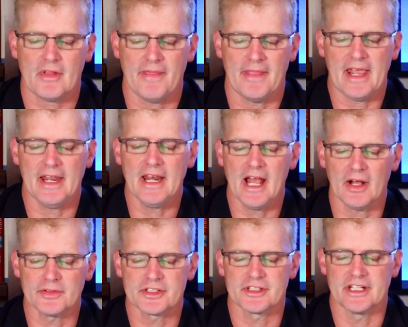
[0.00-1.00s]
They
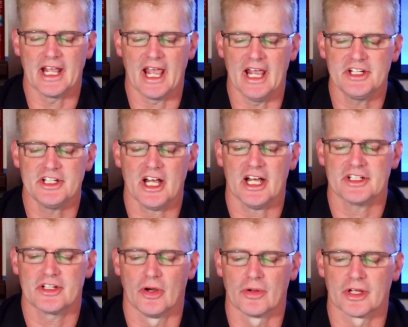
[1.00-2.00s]
announced the A G I
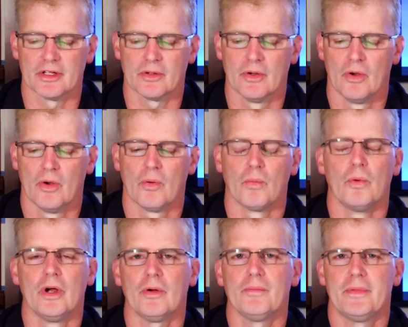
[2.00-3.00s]
token
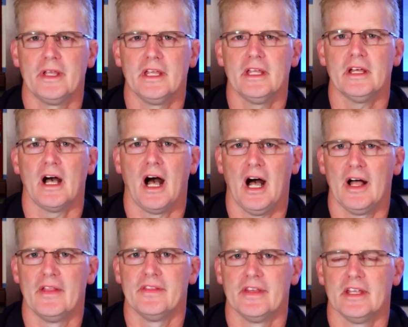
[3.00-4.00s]
will be
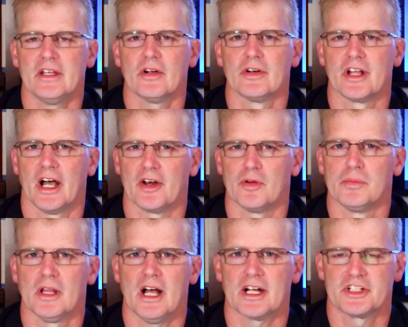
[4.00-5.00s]
on the Cardano
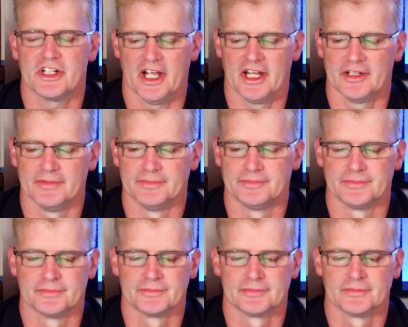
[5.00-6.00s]
blockchain.
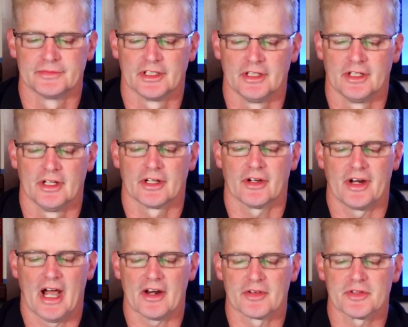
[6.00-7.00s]

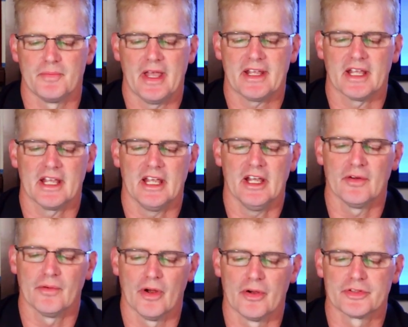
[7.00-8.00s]
Cardano is making
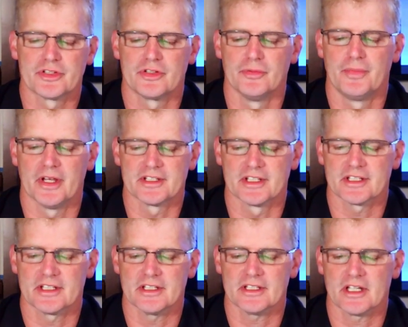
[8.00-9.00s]
inroads to
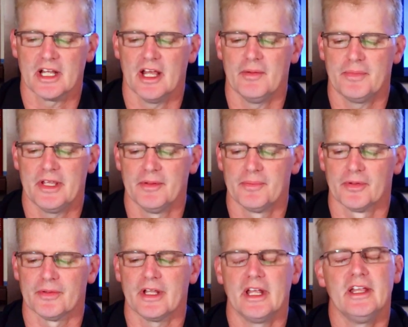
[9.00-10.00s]
businesses and
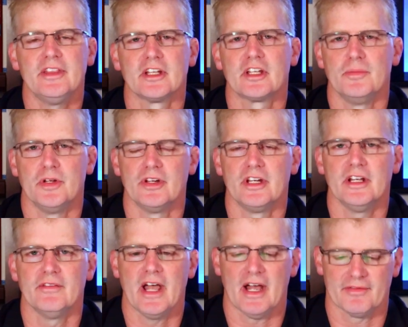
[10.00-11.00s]
people in the community
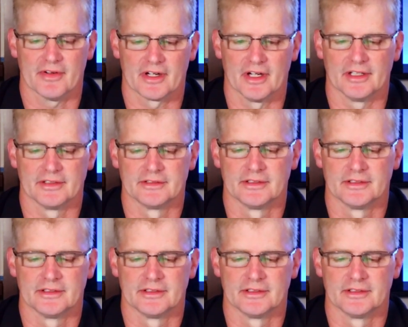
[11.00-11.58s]
of Africa.